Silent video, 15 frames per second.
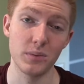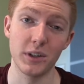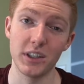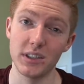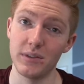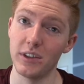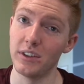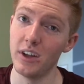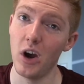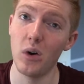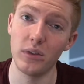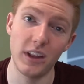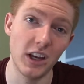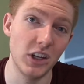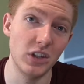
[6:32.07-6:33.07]
because if you
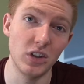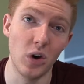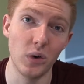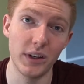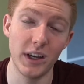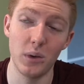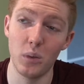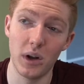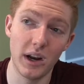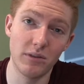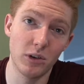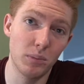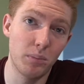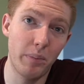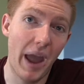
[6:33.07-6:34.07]
don't, then you don't get
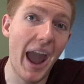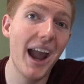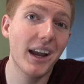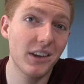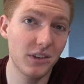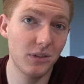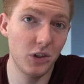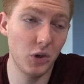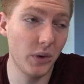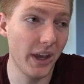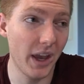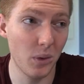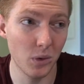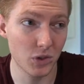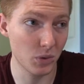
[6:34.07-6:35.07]
whatever pack you
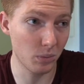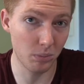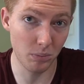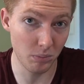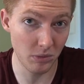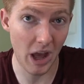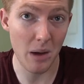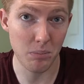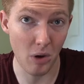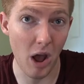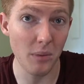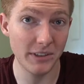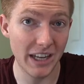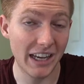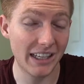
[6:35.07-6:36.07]
get, which will
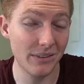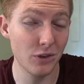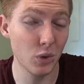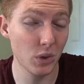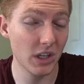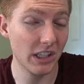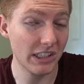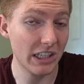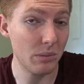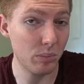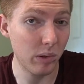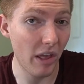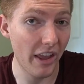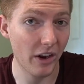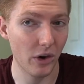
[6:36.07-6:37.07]
probably not give you an elite
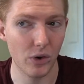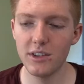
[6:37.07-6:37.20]
player.